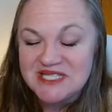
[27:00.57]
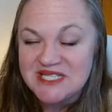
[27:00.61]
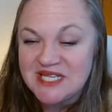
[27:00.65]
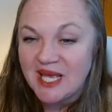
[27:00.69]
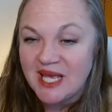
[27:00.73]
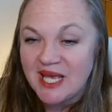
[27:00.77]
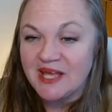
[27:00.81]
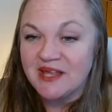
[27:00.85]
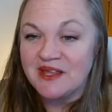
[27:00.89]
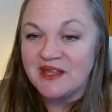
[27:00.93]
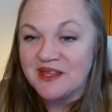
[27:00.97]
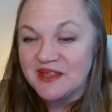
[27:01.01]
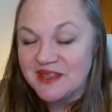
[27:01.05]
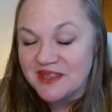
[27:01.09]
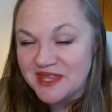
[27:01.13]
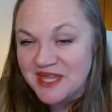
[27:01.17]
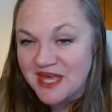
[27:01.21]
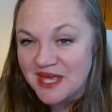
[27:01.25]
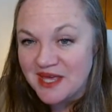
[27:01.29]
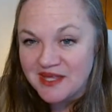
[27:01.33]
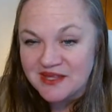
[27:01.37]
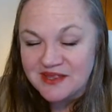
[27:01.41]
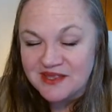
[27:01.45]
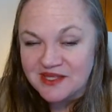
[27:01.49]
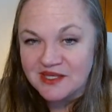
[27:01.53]
tell
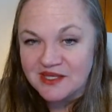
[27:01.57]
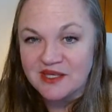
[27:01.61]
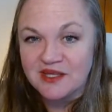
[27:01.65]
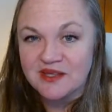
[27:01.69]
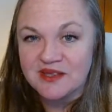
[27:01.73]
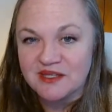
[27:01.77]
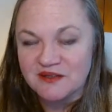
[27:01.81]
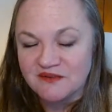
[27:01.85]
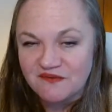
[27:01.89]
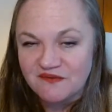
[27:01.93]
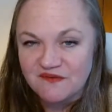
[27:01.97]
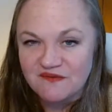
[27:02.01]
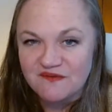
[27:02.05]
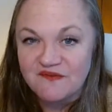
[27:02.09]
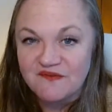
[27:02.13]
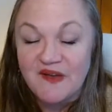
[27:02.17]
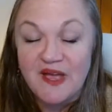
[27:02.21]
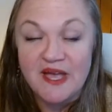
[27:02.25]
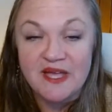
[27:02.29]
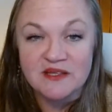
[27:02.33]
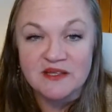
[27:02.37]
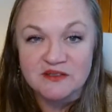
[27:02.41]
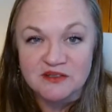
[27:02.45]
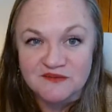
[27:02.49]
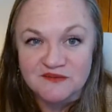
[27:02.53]
the
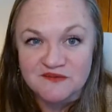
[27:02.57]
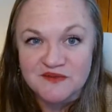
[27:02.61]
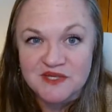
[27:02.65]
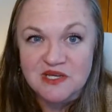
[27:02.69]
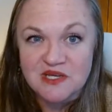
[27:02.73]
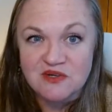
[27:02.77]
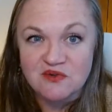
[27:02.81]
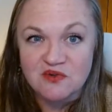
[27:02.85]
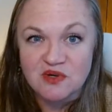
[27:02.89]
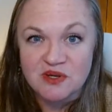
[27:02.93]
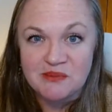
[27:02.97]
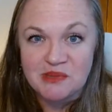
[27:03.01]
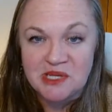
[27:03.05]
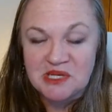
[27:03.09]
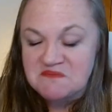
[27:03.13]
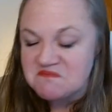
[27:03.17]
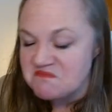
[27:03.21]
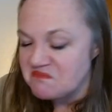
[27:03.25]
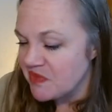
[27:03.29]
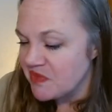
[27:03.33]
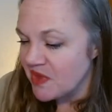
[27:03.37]
filer of the agreement